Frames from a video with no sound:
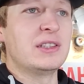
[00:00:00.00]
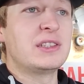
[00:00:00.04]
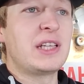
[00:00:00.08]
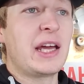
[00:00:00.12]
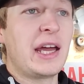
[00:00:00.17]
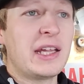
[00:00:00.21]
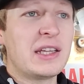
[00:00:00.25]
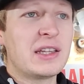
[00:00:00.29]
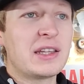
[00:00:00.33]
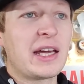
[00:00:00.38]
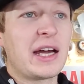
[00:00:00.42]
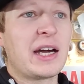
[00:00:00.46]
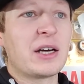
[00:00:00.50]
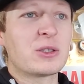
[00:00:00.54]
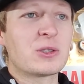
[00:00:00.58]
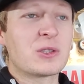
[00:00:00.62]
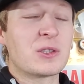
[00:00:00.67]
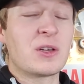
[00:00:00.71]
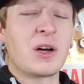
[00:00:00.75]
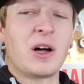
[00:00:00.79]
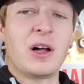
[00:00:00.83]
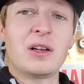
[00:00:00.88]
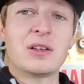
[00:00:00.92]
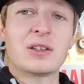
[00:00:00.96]

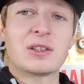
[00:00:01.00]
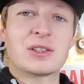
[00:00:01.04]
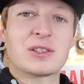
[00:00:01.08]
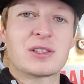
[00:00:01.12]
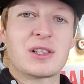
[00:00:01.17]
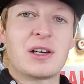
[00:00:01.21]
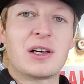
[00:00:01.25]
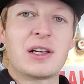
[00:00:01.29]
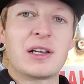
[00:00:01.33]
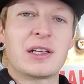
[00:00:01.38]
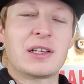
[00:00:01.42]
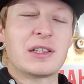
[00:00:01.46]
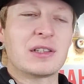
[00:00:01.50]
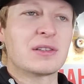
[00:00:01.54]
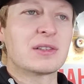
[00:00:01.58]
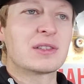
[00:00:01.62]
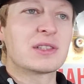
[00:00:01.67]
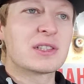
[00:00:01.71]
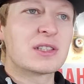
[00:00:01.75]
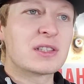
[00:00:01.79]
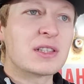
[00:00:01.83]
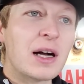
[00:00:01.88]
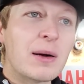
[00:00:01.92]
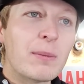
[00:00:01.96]
$10,000 on a
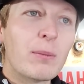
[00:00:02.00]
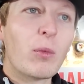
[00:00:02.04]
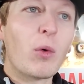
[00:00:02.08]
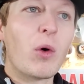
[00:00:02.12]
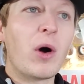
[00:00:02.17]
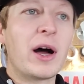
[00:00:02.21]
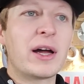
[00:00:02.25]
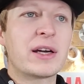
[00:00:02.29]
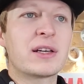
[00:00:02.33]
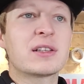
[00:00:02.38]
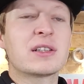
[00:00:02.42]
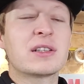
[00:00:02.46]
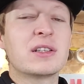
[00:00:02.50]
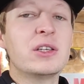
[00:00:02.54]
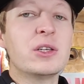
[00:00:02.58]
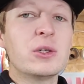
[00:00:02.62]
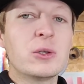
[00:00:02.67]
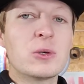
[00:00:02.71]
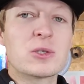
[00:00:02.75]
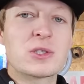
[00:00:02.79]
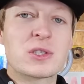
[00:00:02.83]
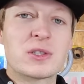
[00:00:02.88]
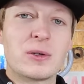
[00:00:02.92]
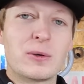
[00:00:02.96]
somewhat
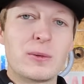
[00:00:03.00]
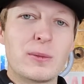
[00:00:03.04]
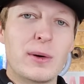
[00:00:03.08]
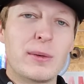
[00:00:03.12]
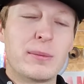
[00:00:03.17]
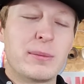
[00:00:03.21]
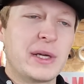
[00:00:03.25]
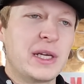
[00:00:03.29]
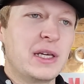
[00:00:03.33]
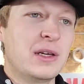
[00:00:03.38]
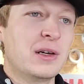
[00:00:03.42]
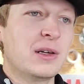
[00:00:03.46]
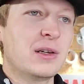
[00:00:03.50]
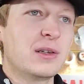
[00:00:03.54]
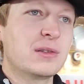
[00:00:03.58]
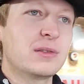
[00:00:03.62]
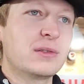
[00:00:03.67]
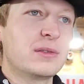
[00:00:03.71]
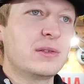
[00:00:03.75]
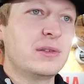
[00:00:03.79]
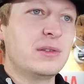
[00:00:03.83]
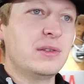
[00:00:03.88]
new snowmobile,